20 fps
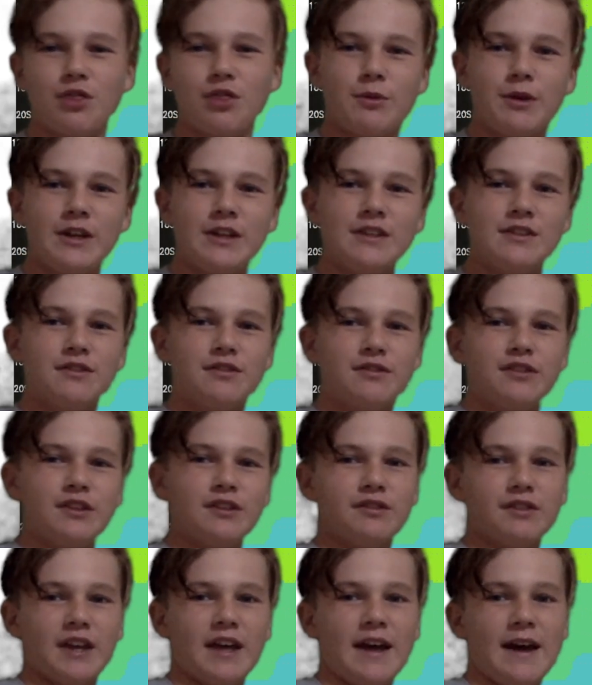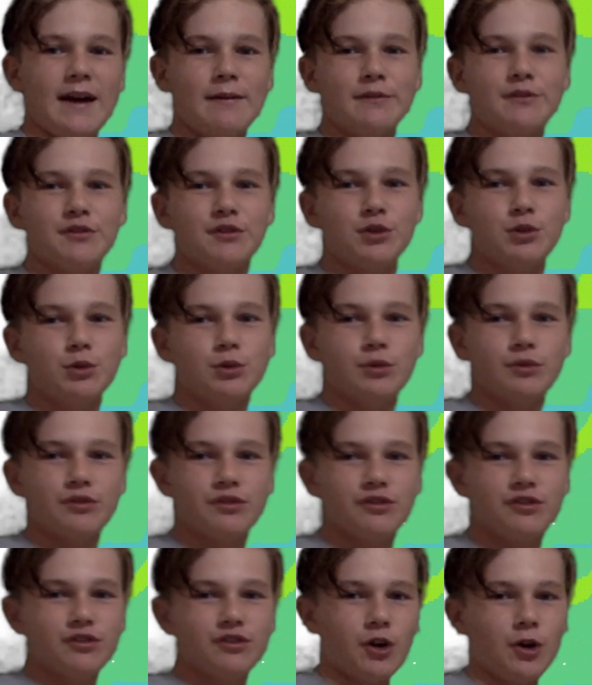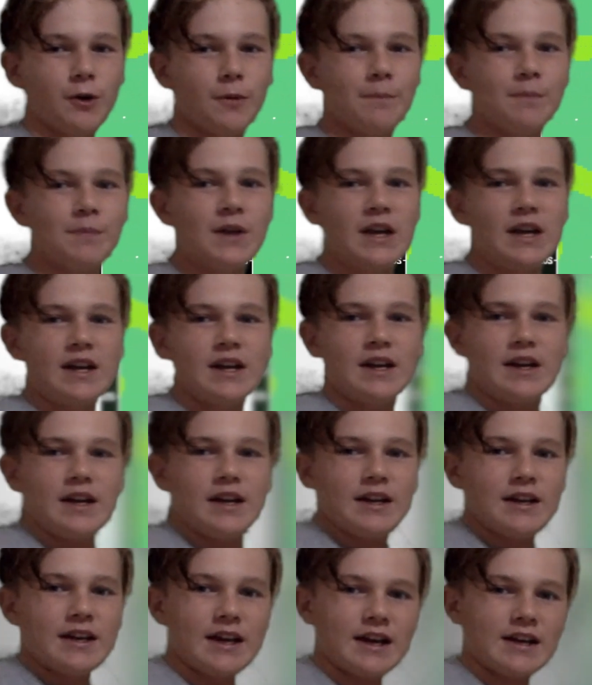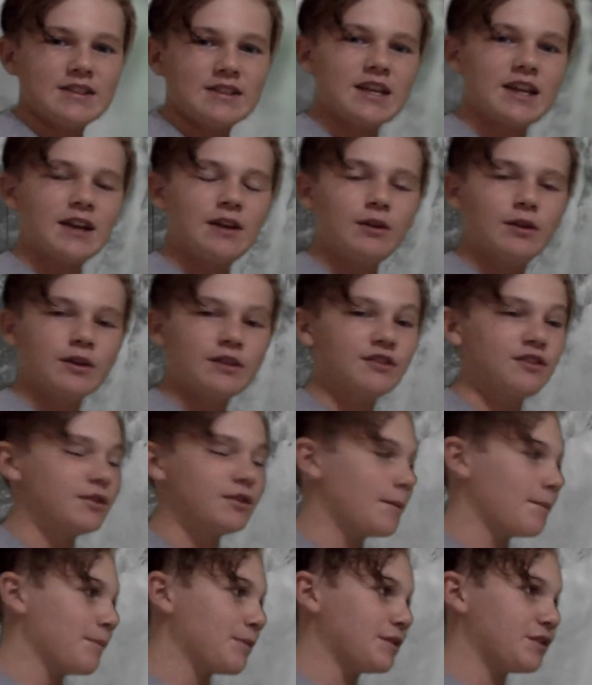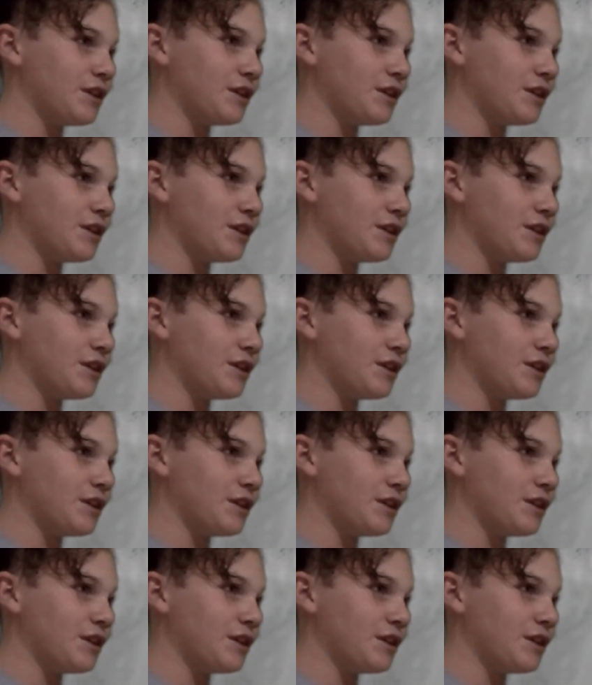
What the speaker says: 3 to 6 hours or so. Now, take a look at some